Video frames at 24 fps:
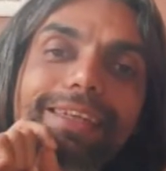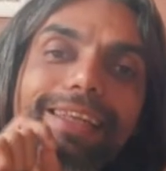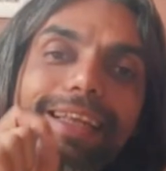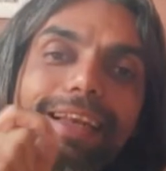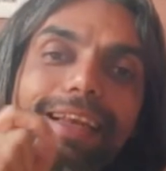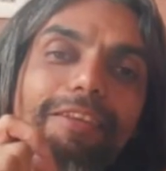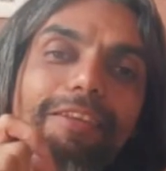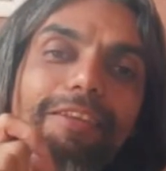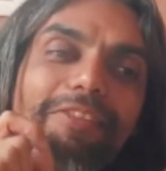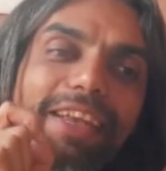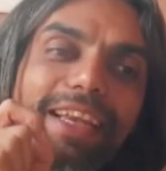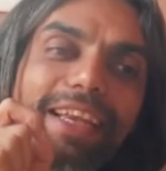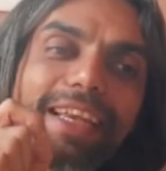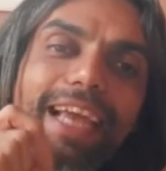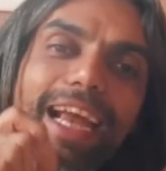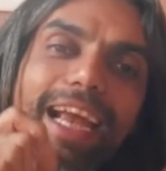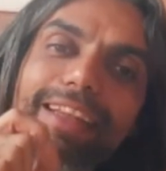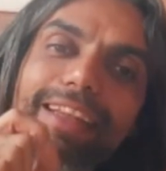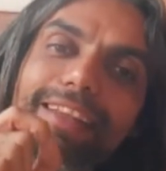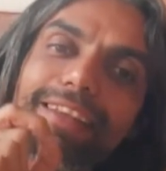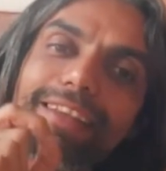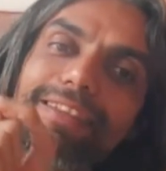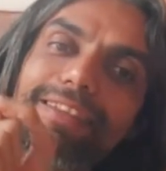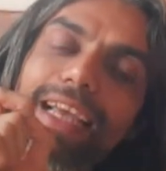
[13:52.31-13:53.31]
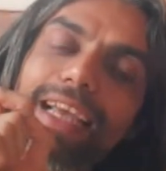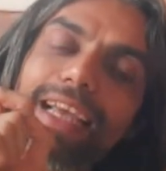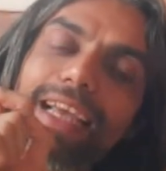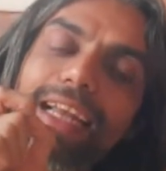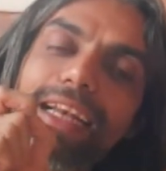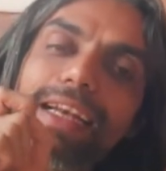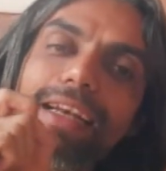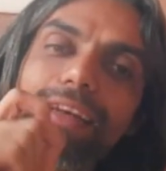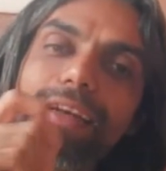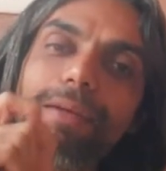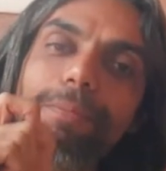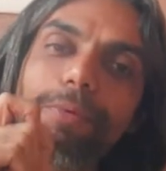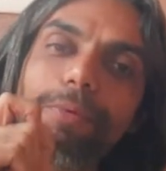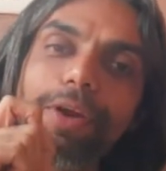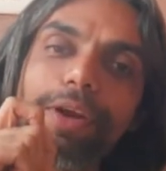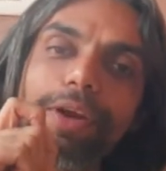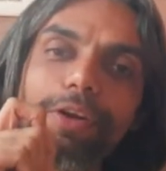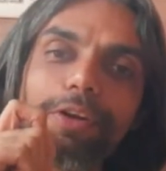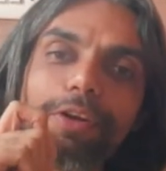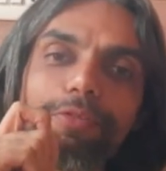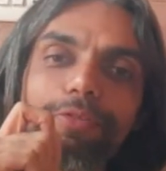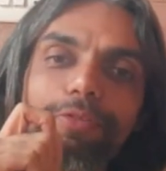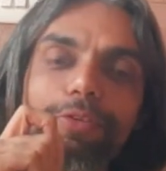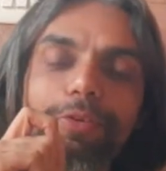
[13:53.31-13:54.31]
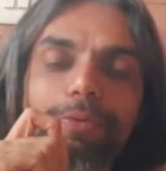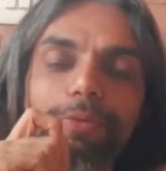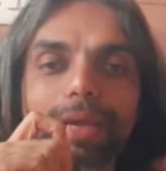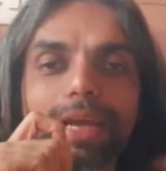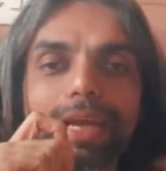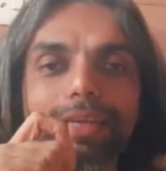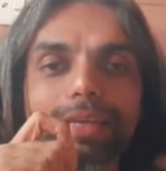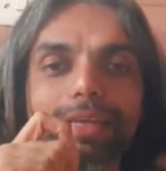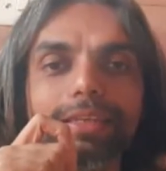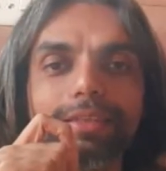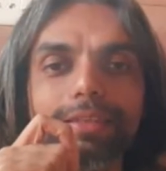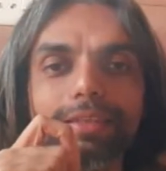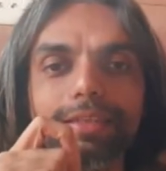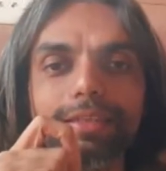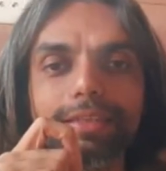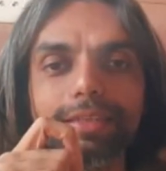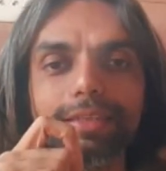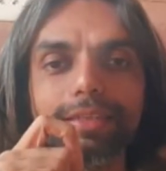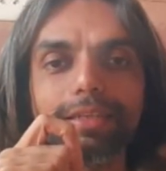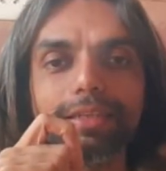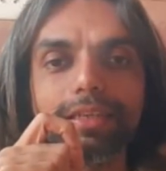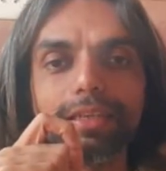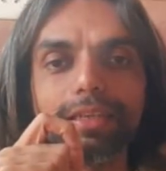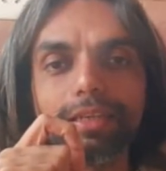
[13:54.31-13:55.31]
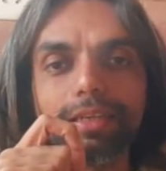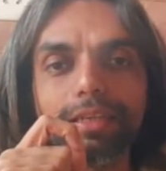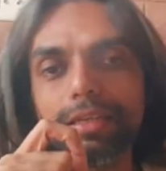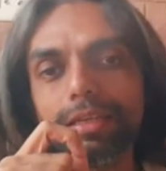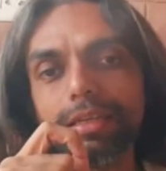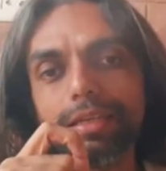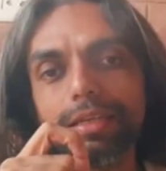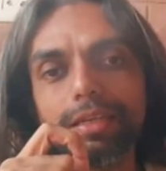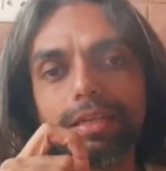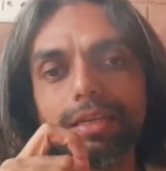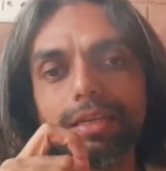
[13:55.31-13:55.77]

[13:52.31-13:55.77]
So till we get this central point of humanity